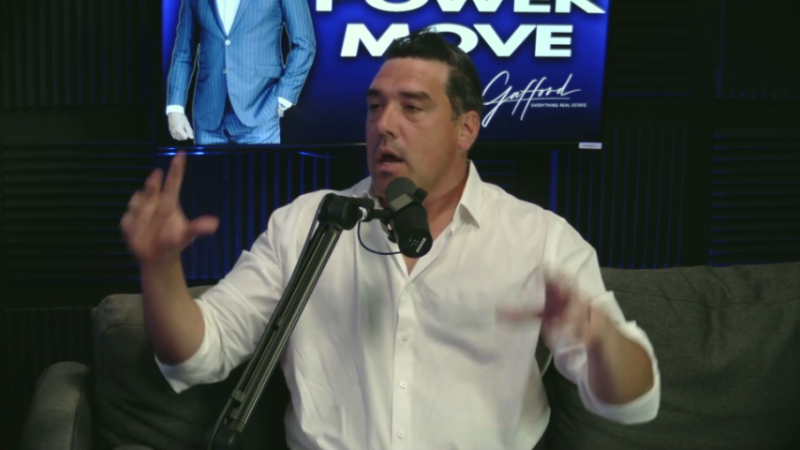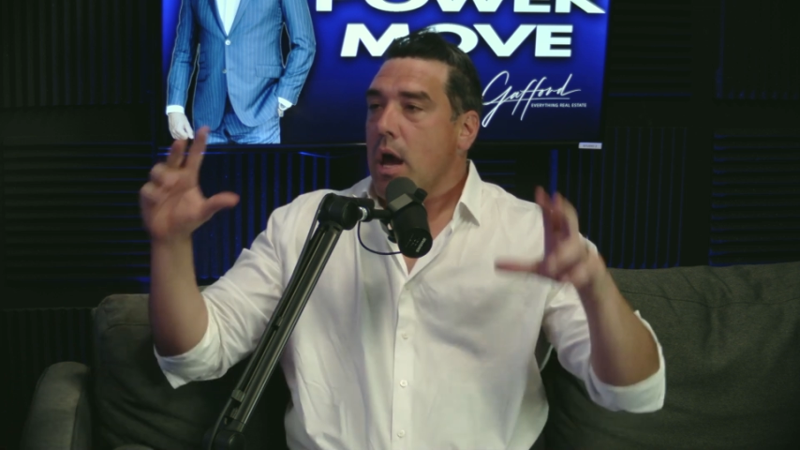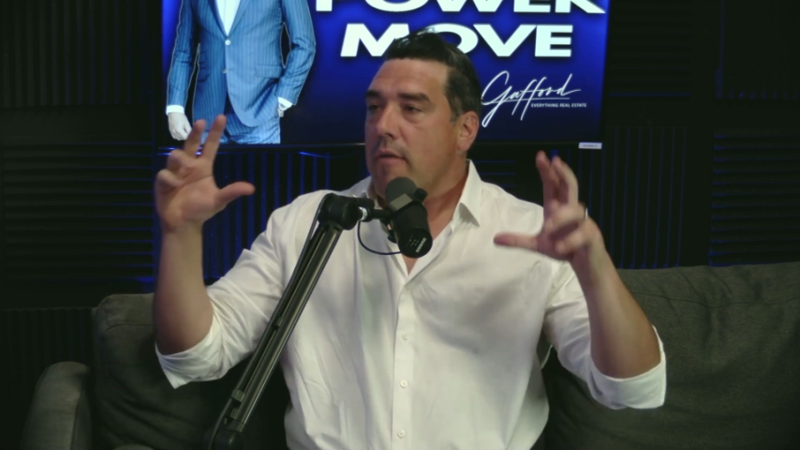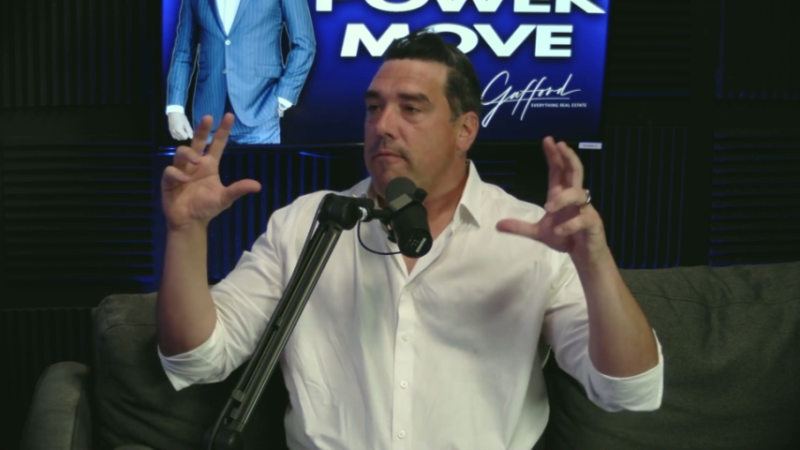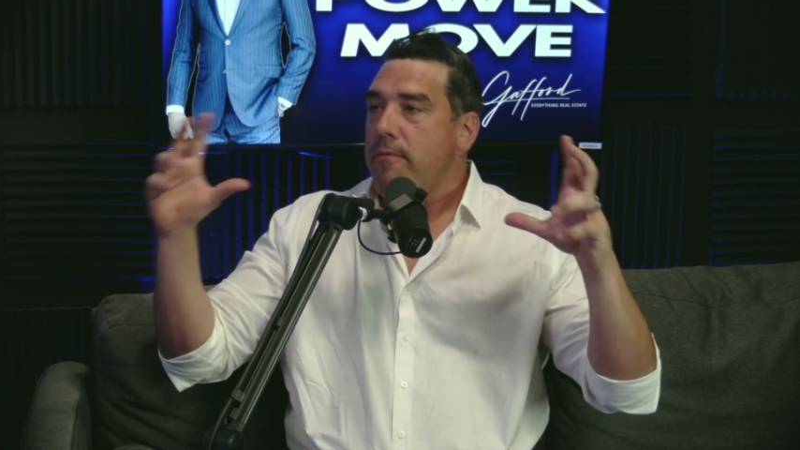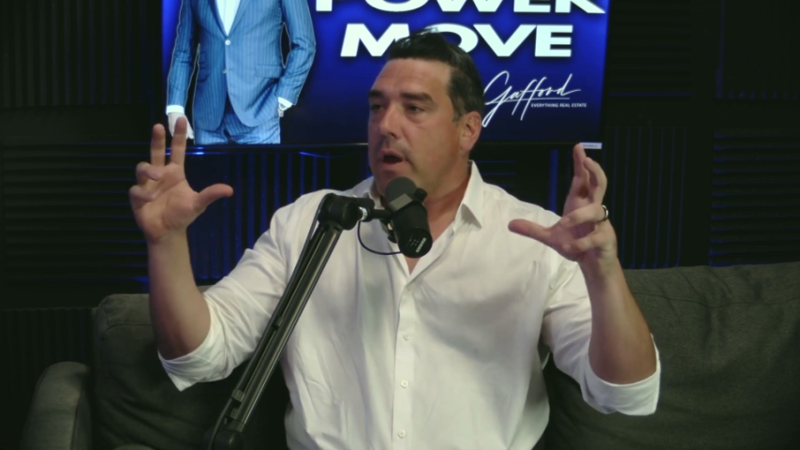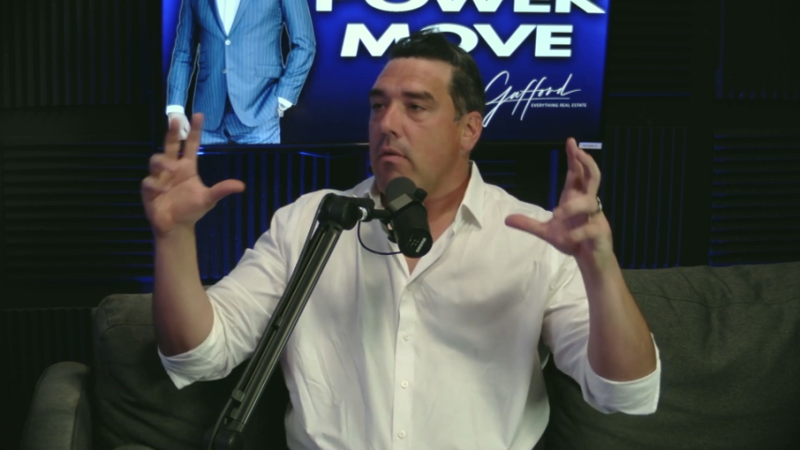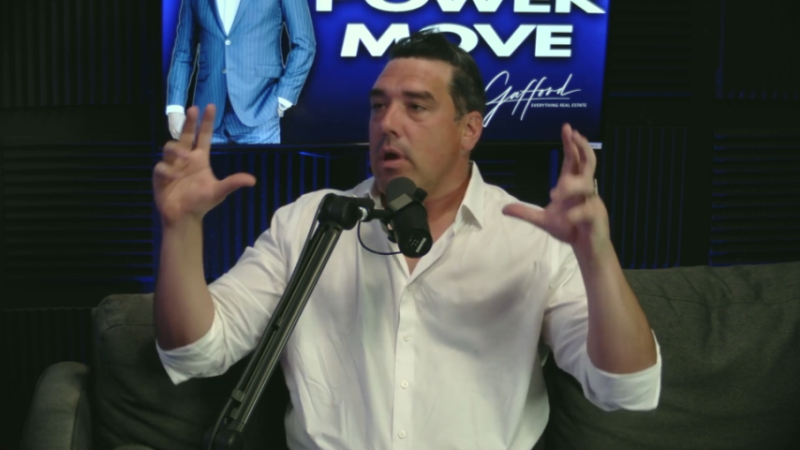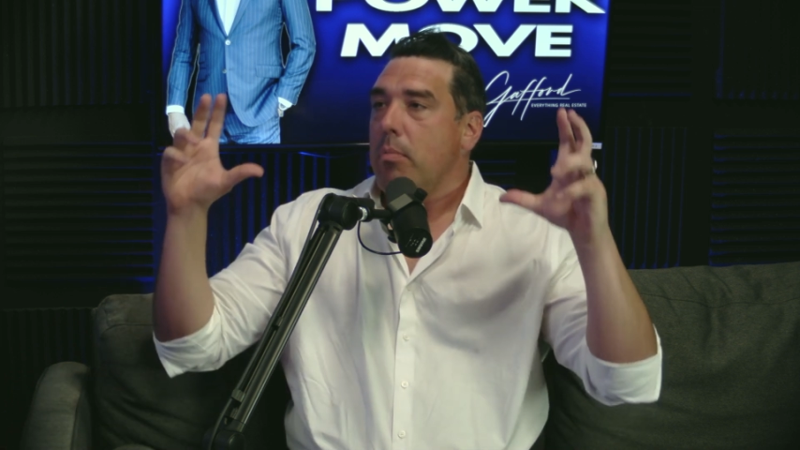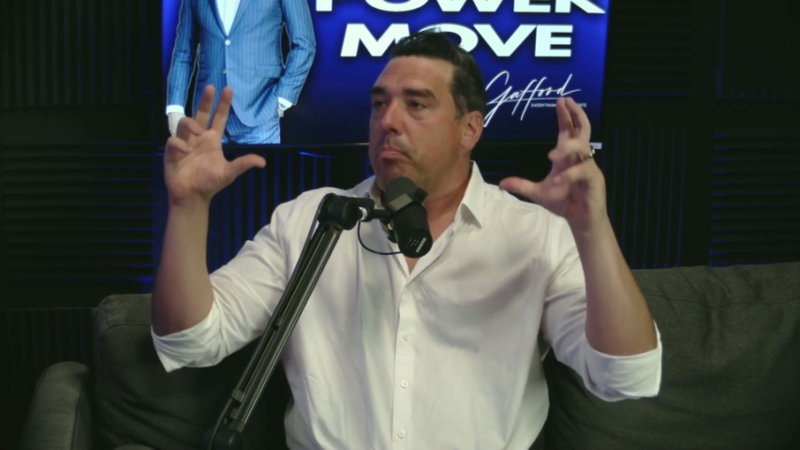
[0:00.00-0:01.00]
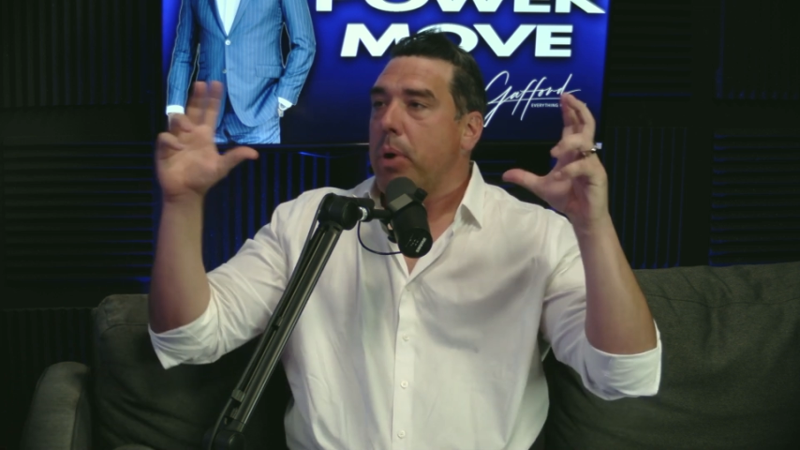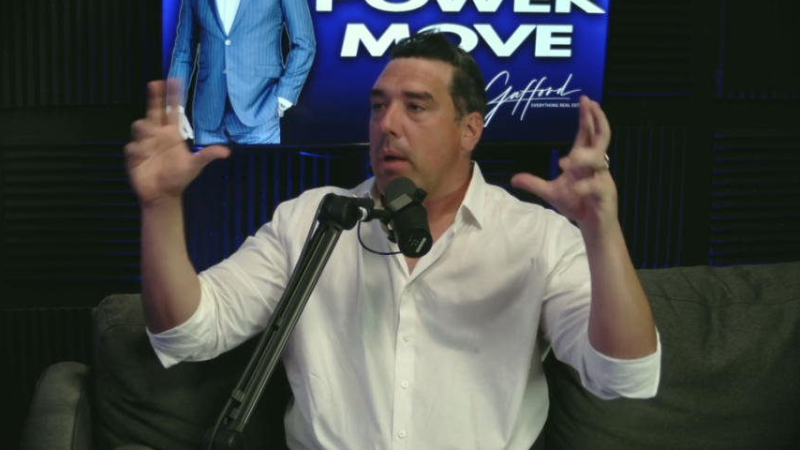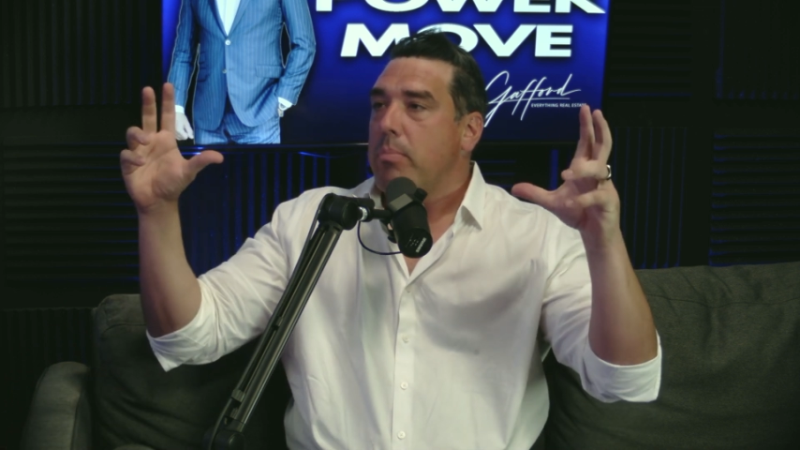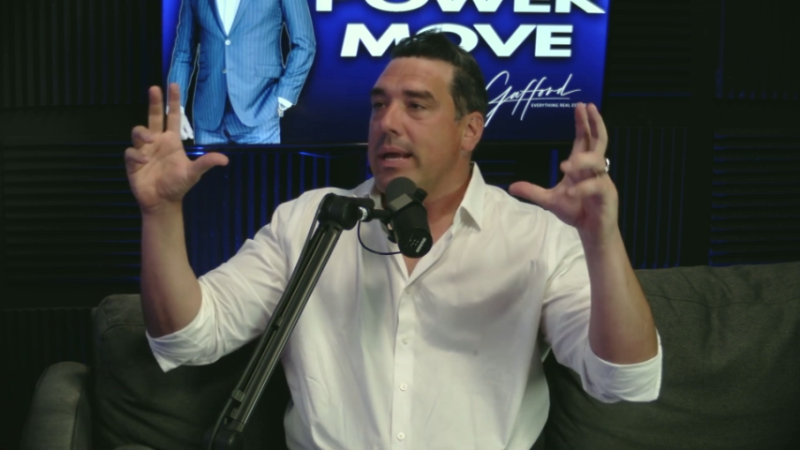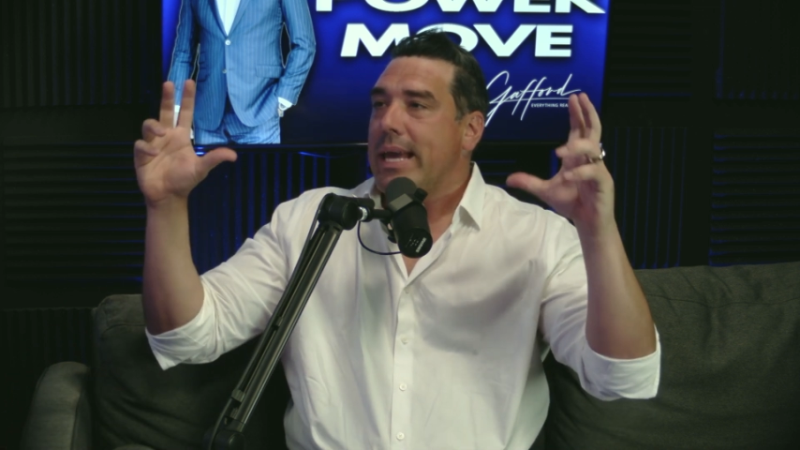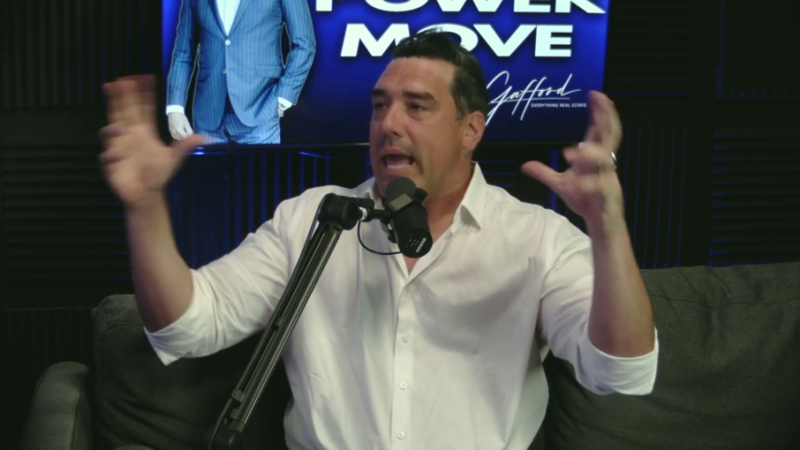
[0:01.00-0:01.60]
a very public